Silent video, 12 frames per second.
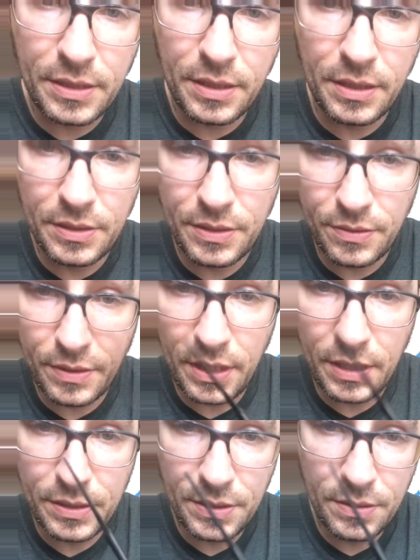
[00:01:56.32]
to these little
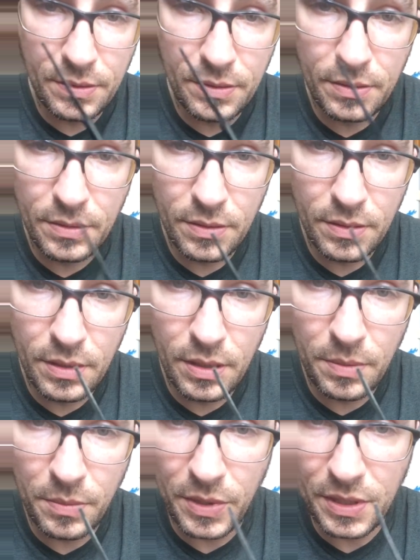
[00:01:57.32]
guys,
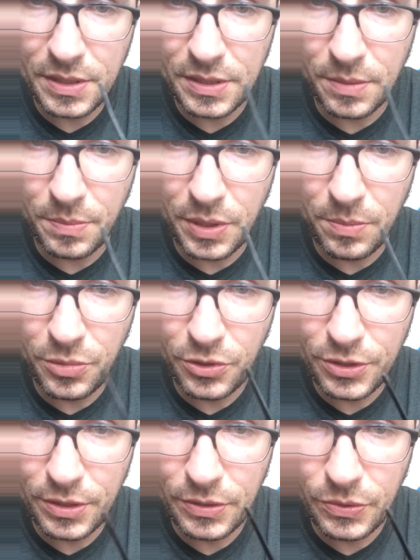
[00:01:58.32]
but this is a pin
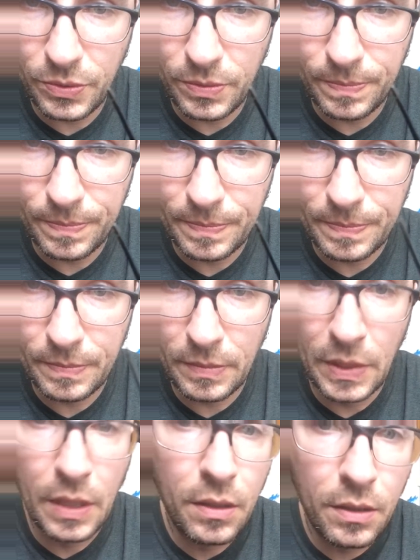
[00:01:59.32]
pushing tool.
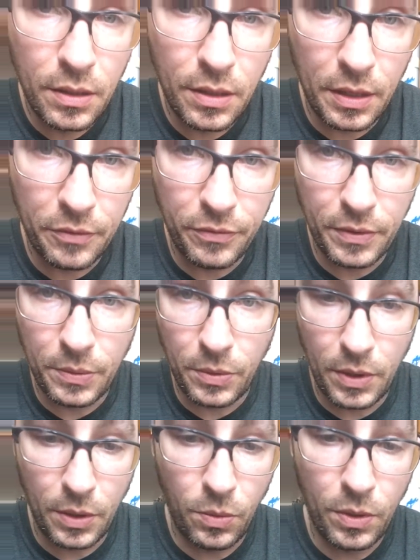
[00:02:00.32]
Thankfully,
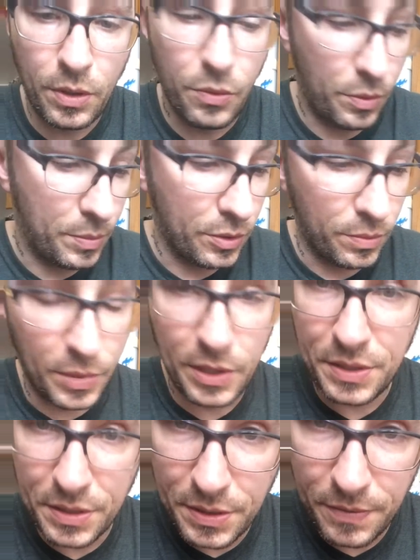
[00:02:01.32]
where I work, we build
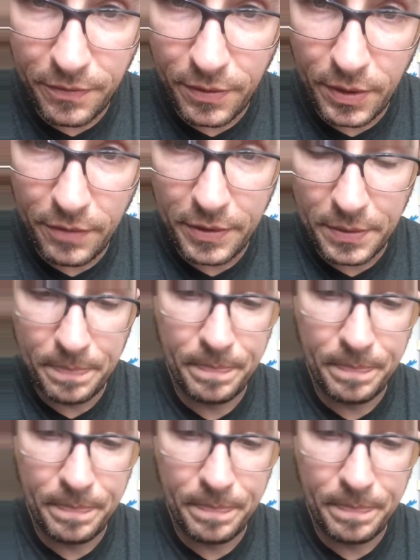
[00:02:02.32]
buses for a living,